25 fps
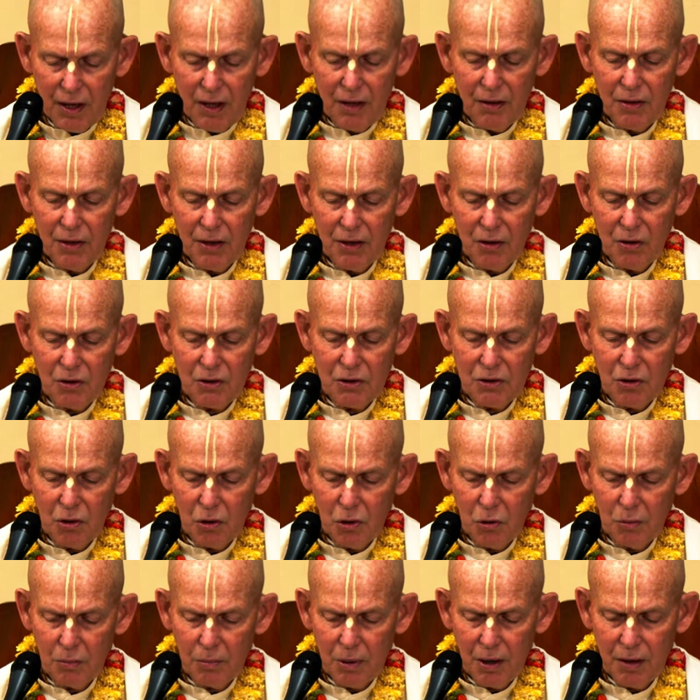They are
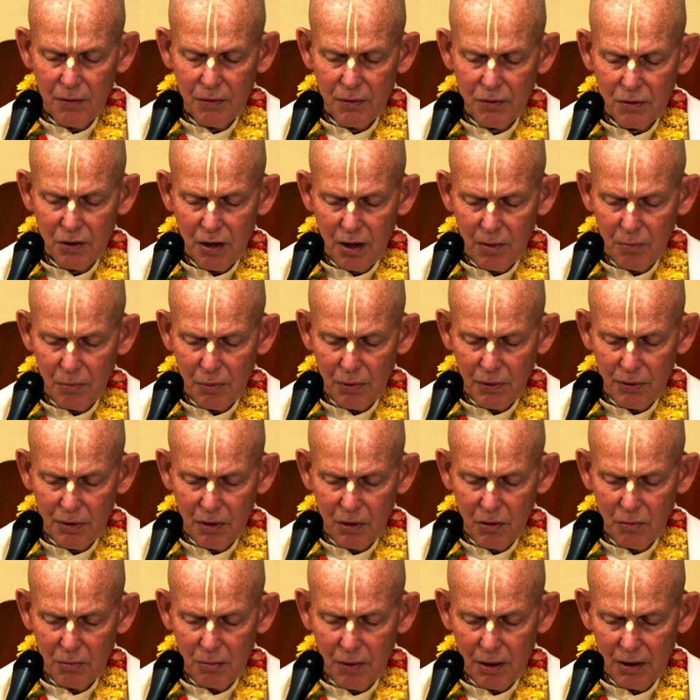so puffed up with
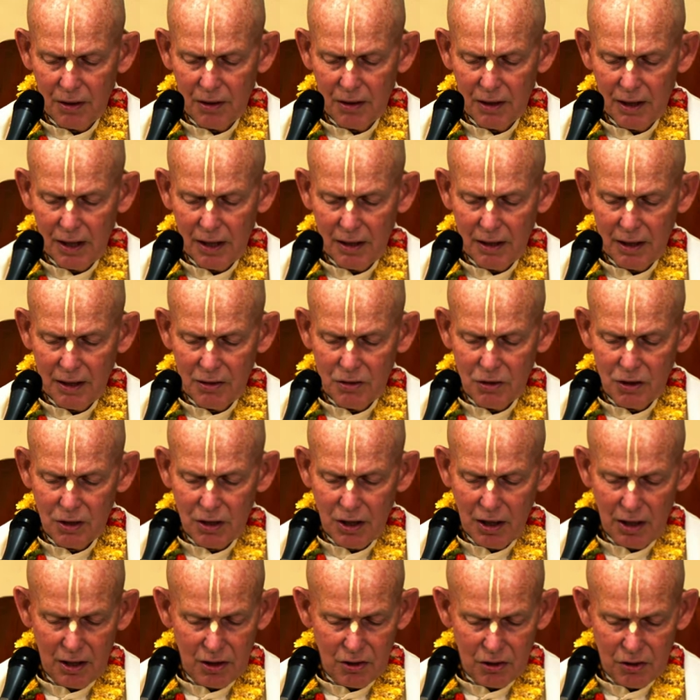their mundane
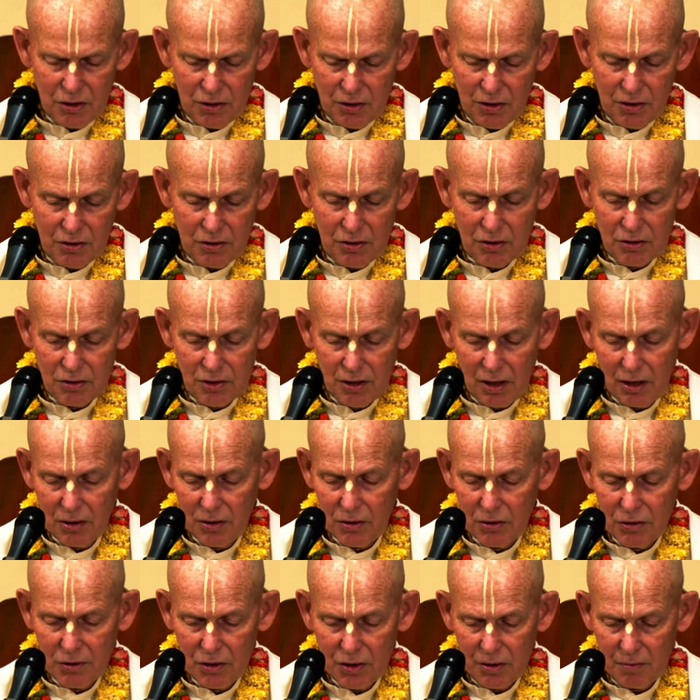education and
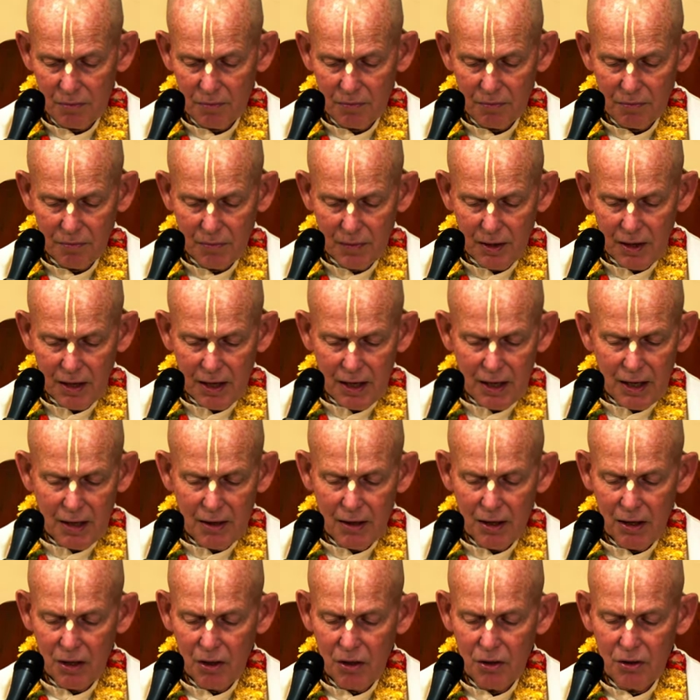scholarship,
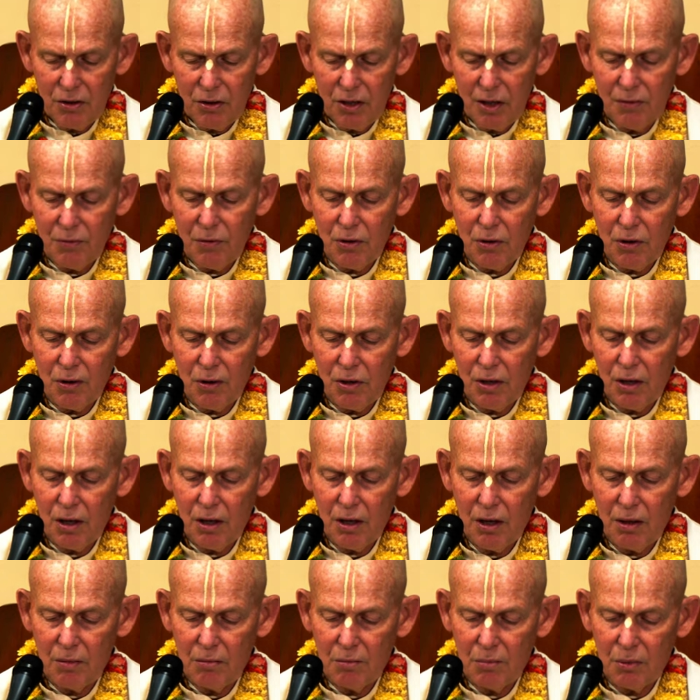they are never
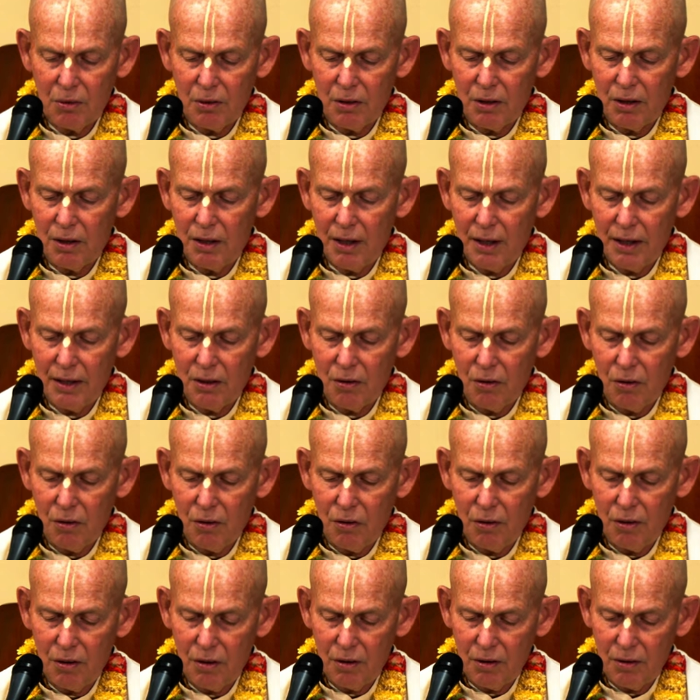humble at
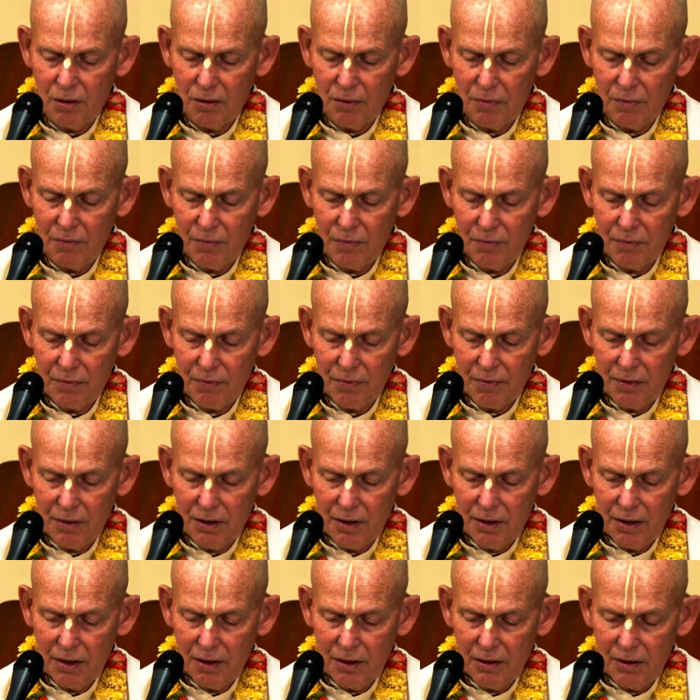all.
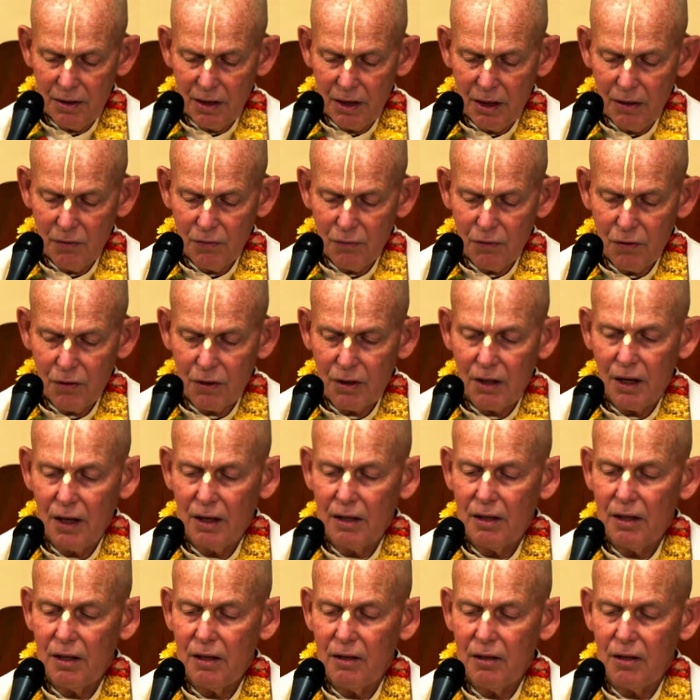They have
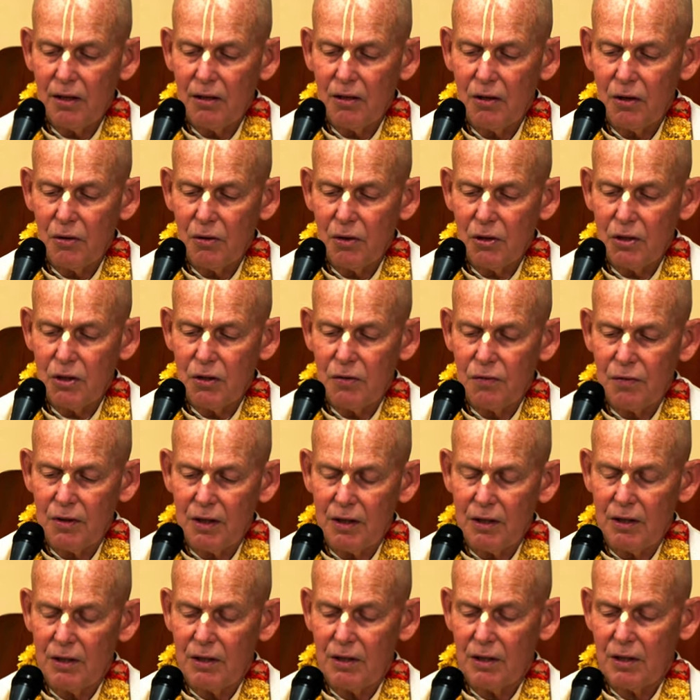forgotten the lotus
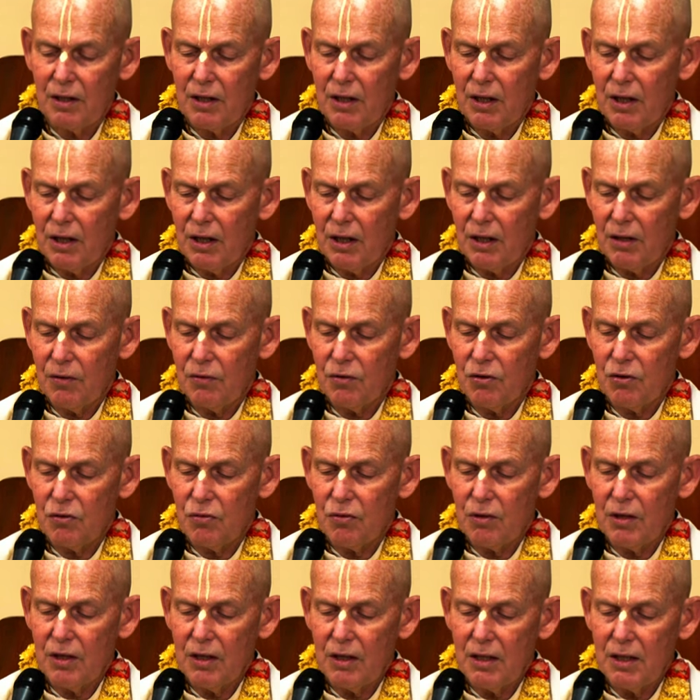feet of
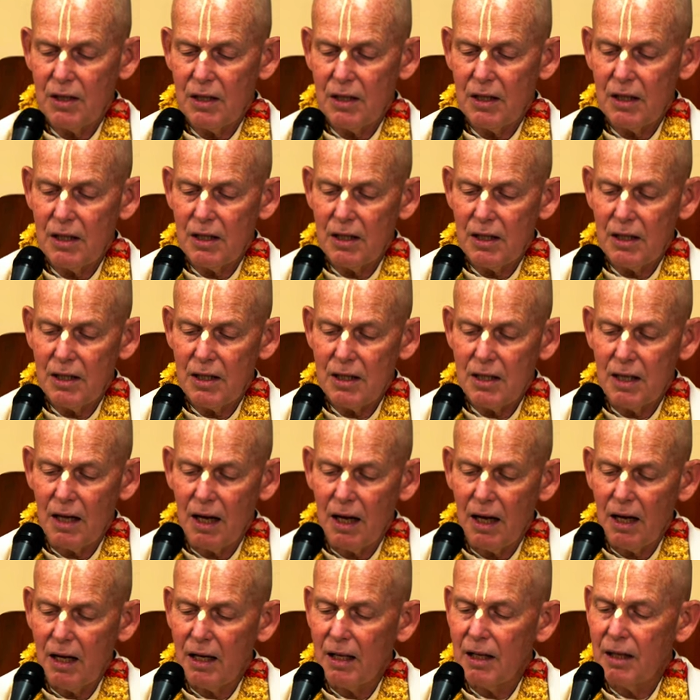Sri
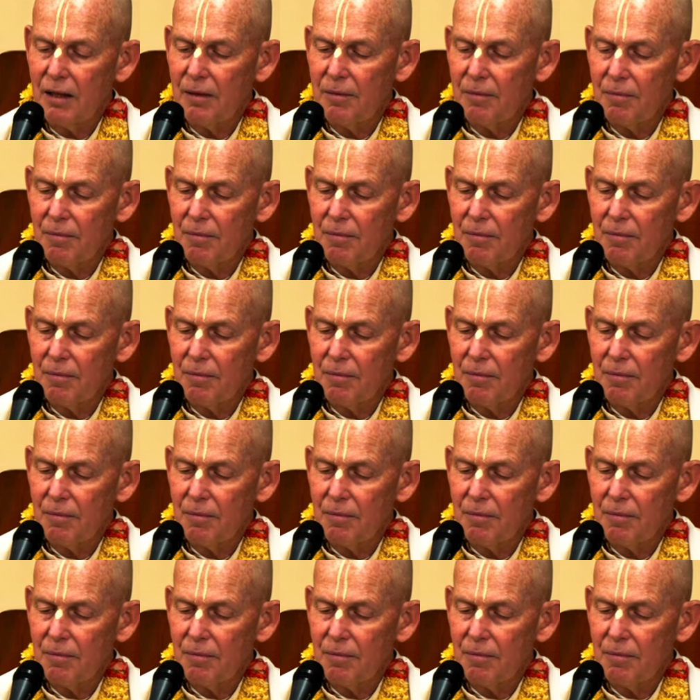Nitai